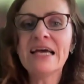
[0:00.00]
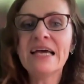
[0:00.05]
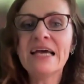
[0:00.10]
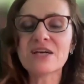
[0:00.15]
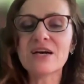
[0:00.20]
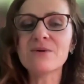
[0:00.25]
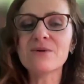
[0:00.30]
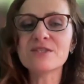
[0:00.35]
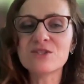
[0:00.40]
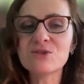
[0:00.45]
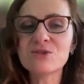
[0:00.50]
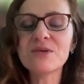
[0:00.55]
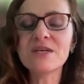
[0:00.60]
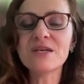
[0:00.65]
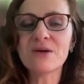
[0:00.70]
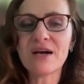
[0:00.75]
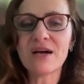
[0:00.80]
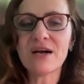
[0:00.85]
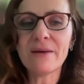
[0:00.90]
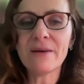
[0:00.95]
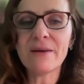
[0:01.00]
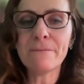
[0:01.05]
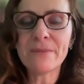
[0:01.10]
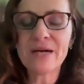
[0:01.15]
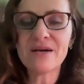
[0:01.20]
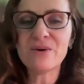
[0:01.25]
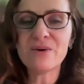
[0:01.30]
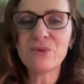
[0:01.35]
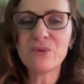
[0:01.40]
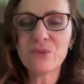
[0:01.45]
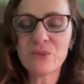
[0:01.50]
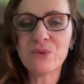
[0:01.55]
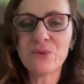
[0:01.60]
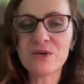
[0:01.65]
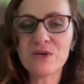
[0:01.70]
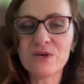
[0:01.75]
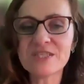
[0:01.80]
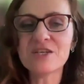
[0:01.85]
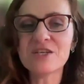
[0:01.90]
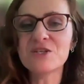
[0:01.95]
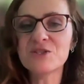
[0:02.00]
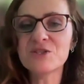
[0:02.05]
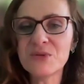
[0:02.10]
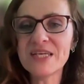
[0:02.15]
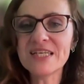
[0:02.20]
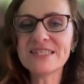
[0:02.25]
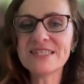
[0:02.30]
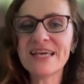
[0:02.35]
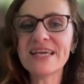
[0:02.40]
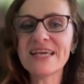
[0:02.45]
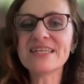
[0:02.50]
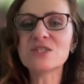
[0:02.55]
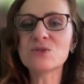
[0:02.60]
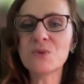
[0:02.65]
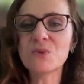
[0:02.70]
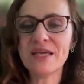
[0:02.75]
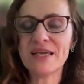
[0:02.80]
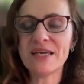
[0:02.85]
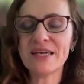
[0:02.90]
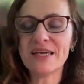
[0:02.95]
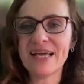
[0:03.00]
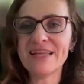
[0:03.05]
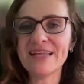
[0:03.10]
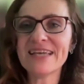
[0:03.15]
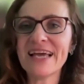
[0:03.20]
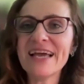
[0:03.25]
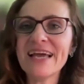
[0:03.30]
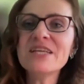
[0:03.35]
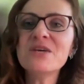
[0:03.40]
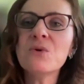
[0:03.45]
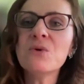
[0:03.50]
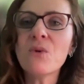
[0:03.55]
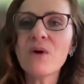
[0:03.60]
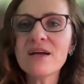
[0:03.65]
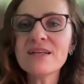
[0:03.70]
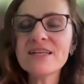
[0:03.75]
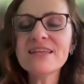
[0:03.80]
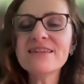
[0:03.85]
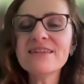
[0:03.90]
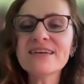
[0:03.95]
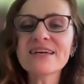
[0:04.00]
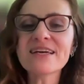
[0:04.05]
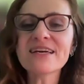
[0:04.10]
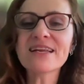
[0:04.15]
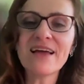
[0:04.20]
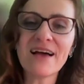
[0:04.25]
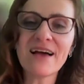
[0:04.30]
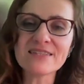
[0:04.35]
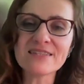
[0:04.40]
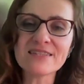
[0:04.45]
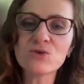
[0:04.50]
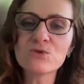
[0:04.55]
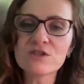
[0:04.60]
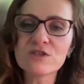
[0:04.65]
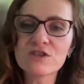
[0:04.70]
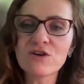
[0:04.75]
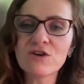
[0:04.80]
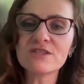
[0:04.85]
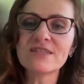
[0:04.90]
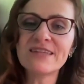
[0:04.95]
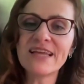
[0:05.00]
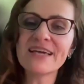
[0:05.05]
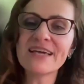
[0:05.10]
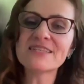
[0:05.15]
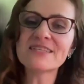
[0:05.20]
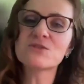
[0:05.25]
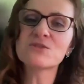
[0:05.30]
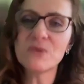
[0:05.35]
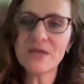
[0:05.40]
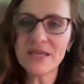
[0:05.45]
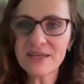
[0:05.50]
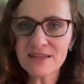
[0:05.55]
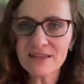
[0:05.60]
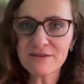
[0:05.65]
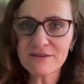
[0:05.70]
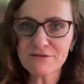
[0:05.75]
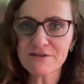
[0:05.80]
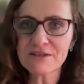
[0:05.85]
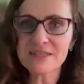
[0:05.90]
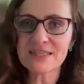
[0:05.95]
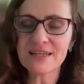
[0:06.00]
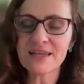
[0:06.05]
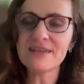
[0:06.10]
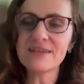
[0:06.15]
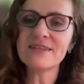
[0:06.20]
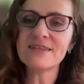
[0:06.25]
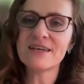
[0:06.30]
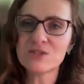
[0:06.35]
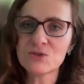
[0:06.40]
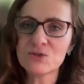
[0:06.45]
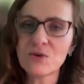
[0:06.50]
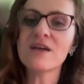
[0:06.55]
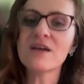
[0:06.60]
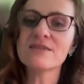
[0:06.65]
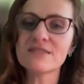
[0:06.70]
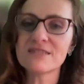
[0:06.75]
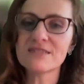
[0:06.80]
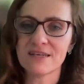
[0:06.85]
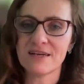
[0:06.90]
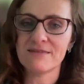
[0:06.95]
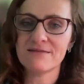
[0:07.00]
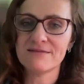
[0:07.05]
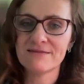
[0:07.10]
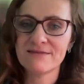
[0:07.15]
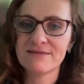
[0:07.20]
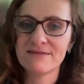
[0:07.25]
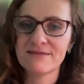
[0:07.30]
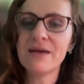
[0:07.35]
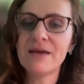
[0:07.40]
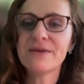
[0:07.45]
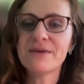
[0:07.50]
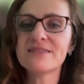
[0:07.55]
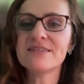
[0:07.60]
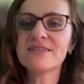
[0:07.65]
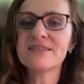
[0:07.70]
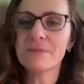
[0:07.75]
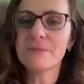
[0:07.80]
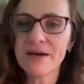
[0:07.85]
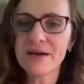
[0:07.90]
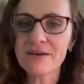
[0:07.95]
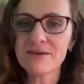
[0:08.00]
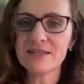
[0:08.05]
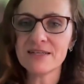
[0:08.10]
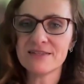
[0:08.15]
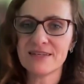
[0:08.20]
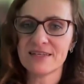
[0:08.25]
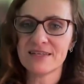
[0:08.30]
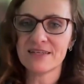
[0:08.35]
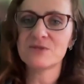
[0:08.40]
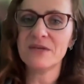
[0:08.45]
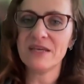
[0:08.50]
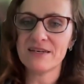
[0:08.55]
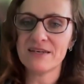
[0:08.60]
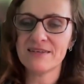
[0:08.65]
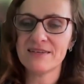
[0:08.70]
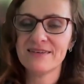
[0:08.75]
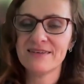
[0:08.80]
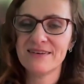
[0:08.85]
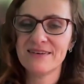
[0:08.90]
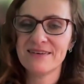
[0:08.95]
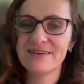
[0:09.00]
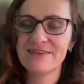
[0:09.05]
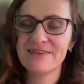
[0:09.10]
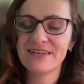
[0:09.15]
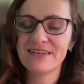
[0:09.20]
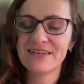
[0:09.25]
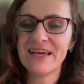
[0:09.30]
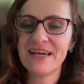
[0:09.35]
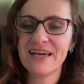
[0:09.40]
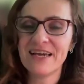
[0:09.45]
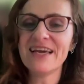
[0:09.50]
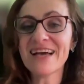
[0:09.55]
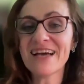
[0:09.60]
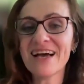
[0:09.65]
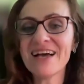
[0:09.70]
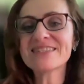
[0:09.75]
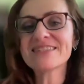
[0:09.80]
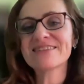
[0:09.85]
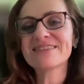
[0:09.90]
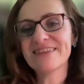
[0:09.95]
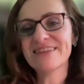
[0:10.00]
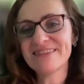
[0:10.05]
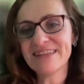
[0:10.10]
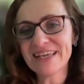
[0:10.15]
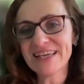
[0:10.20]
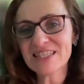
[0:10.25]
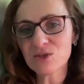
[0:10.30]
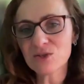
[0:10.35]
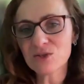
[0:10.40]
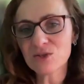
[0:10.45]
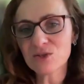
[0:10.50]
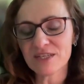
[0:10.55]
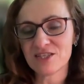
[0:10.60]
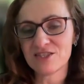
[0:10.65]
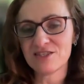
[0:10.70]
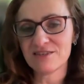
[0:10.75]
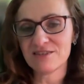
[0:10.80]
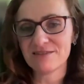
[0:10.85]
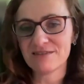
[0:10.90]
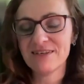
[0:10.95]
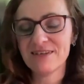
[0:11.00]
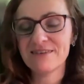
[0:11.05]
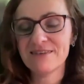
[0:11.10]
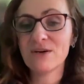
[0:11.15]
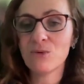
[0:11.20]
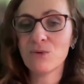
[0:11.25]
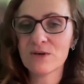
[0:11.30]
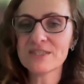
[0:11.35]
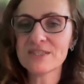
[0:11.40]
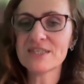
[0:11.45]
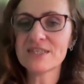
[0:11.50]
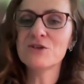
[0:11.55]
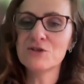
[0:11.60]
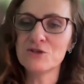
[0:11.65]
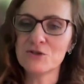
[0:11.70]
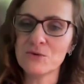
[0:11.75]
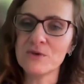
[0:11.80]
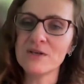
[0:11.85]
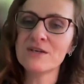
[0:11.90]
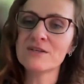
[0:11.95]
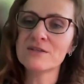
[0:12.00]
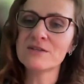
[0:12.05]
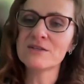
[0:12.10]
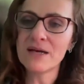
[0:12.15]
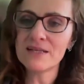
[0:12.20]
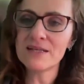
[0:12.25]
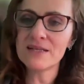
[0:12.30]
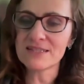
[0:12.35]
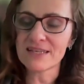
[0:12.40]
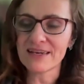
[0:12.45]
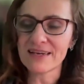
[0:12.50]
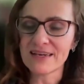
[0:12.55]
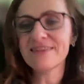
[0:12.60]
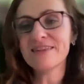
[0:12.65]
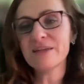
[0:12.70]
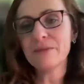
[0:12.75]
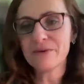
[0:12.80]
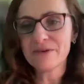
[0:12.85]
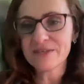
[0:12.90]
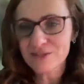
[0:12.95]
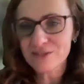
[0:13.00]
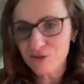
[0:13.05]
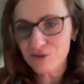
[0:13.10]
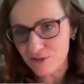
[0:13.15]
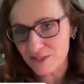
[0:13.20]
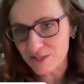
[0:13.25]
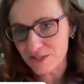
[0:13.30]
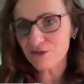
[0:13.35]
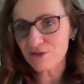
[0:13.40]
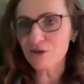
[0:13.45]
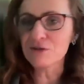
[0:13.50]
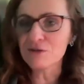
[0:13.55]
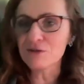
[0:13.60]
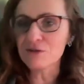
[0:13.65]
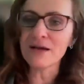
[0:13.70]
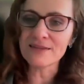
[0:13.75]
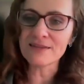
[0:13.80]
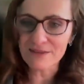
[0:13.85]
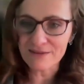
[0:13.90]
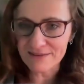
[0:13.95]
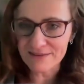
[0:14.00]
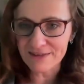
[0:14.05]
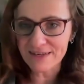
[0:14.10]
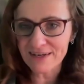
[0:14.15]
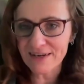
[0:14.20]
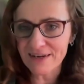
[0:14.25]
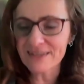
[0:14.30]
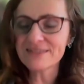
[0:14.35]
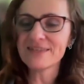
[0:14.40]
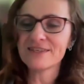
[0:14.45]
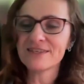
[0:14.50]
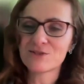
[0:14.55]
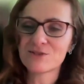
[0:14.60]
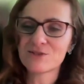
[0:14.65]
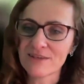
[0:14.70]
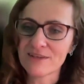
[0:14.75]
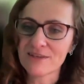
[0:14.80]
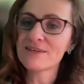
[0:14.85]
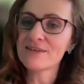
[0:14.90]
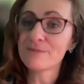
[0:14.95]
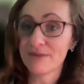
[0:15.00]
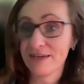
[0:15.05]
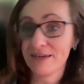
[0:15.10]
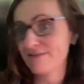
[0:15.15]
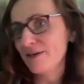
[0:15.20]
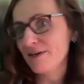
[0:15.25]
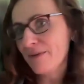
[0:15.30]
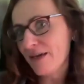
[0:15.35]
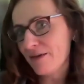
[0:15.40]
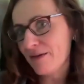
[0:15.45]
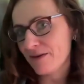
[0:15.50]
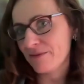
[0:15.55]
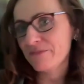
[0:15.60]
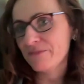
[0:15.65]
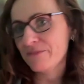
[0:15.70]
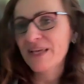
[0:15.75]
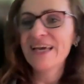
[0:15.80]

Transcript: So I was doing, what are you doing next week? And anyone in the class who's got next week in the first line has to answer. I'm getting married next week. Okay, and ask the next question, right? What are you doing on Monday? And the person who's got on Monday on their cards has to answer, I'm having a baby.